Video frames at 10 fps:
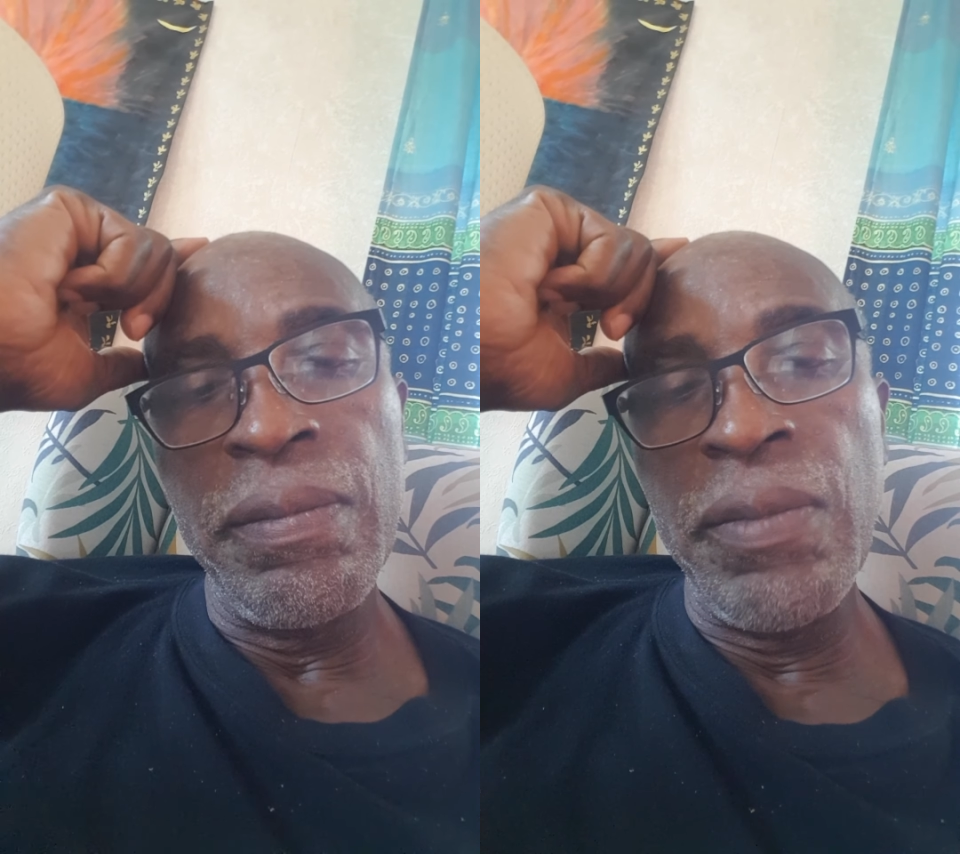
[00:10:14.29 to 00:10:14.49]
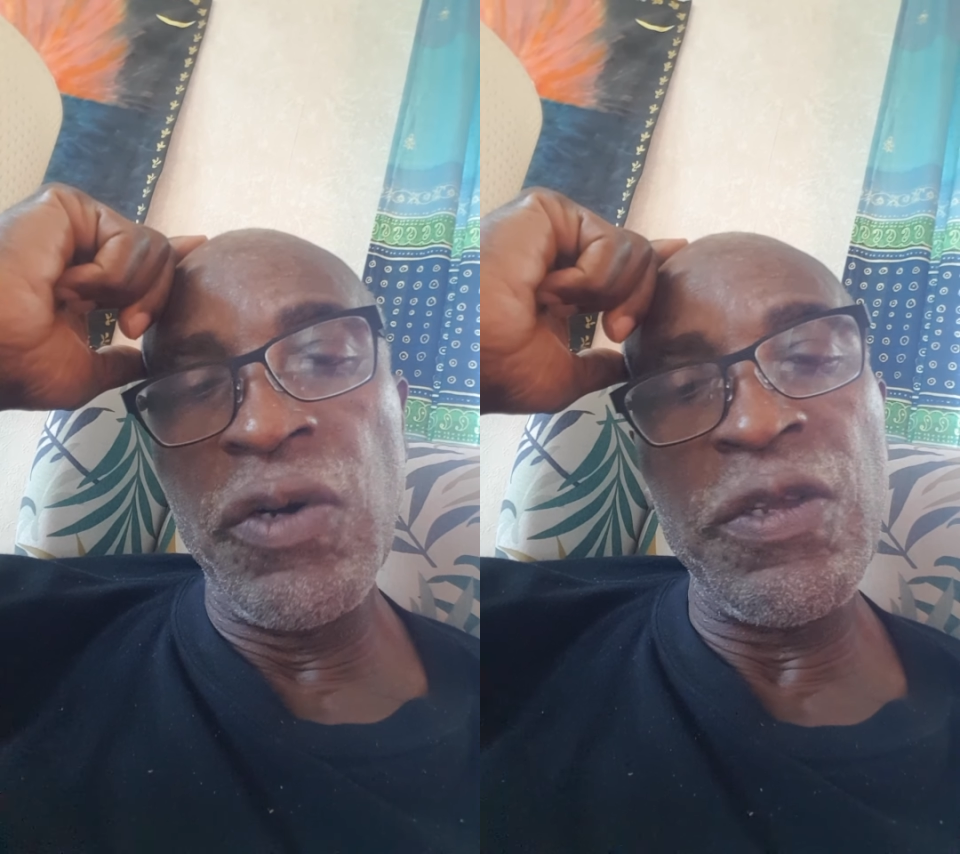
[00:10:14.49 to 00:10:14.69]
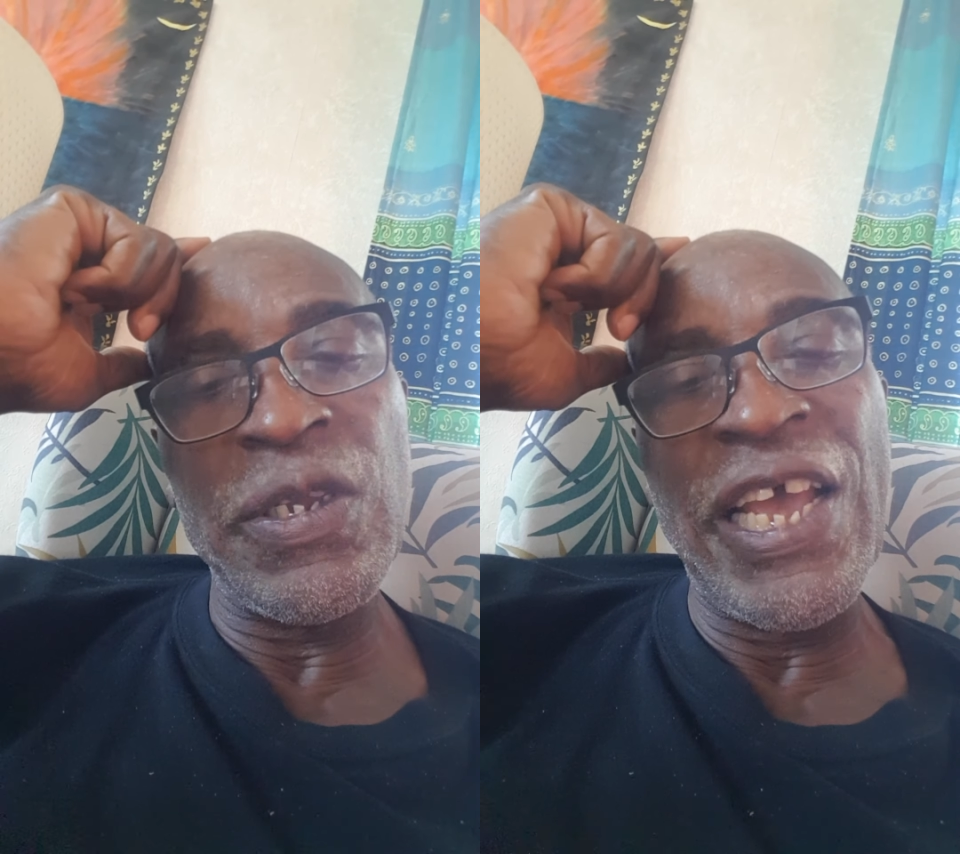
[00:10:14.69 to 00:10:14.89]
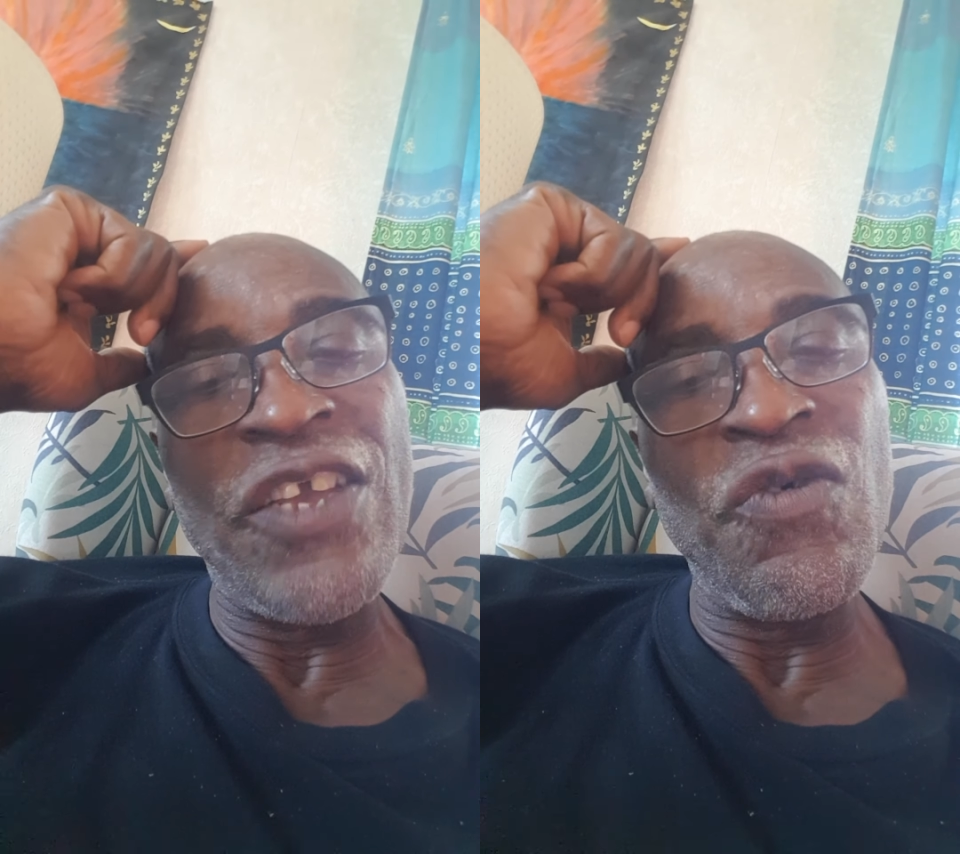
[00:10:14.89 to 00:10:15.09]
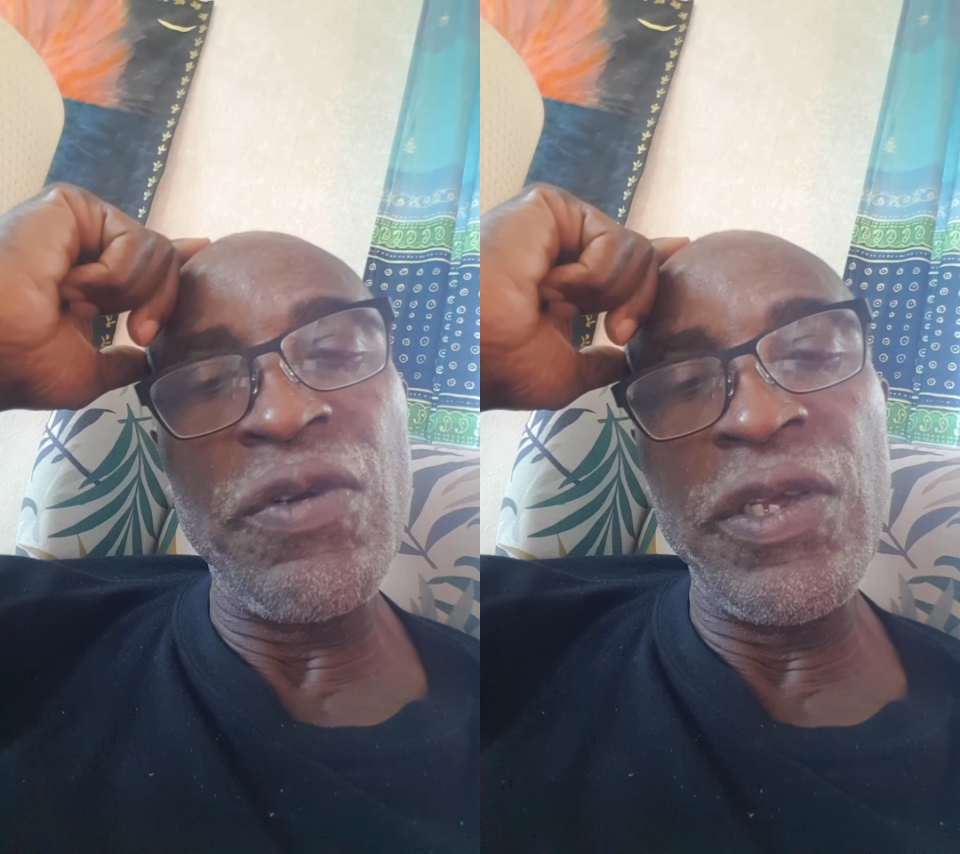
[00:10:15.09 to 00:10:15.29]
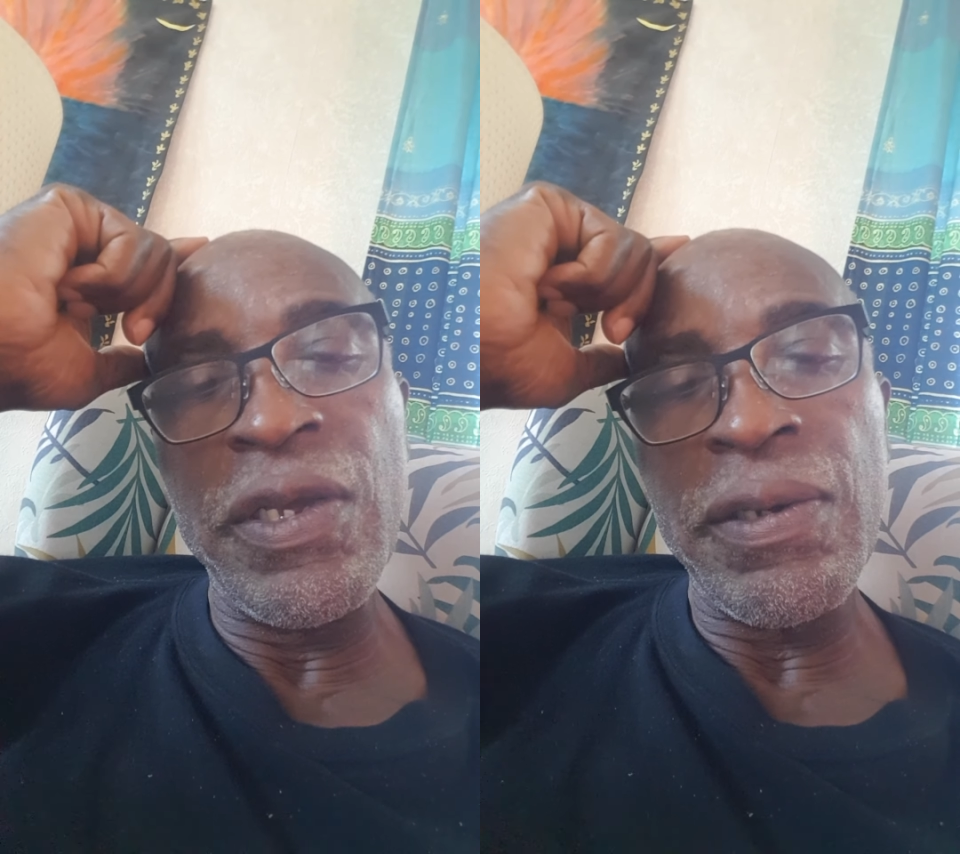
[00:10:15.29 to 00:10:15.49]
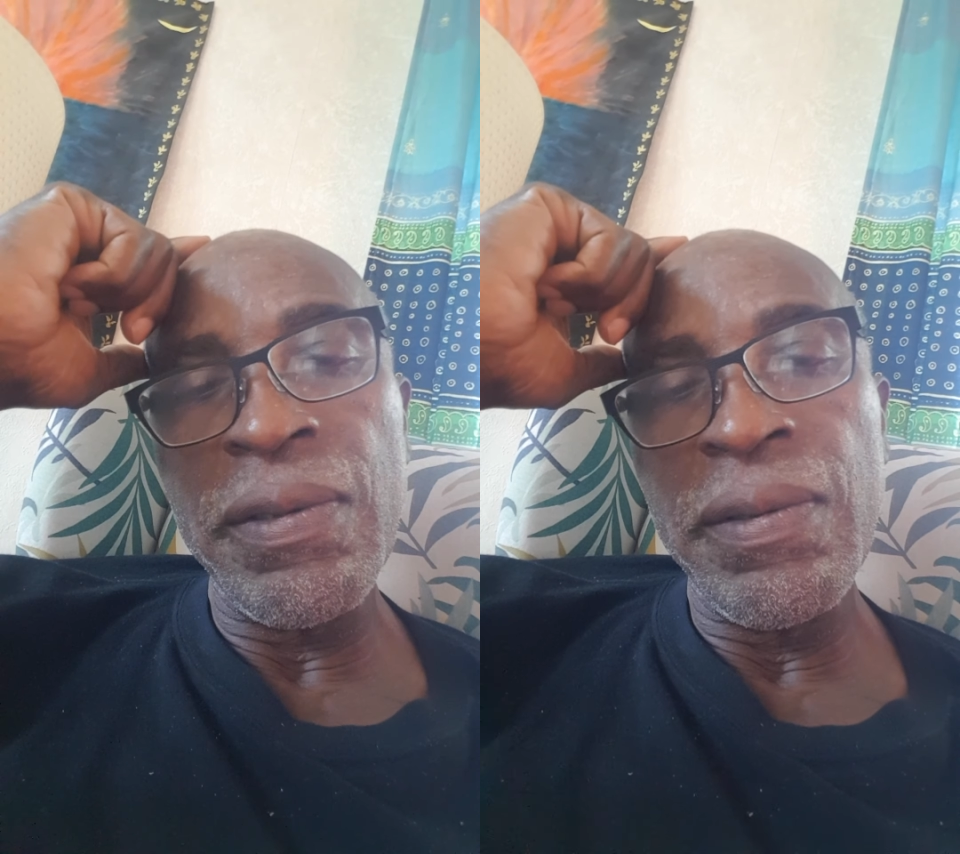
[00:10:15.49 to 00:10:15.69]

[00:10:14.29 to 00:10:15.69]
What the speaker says: Mouse is so unique.